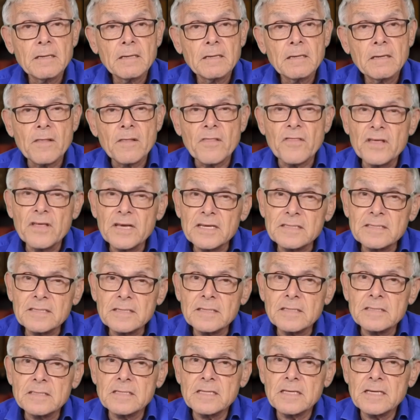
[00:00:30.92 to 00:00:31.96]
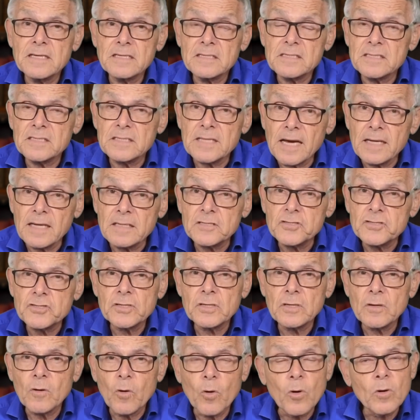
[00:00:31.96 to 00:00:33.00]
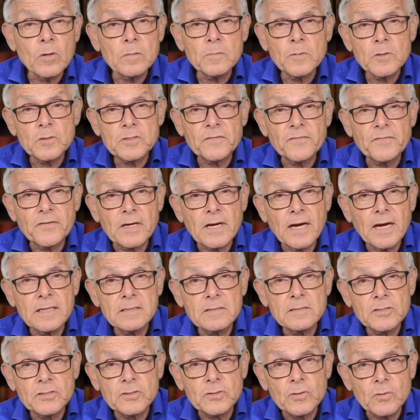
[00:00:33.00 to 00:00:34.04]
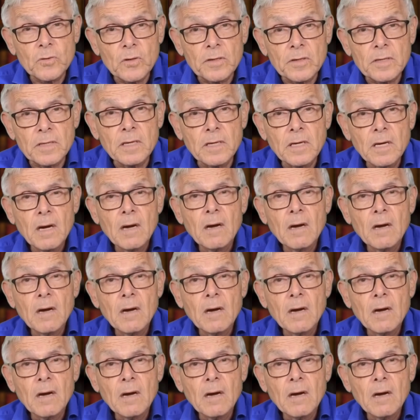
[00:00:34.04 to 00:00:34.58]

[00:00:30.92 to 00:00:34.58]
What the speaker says: This is the astonishing, almost forgotten story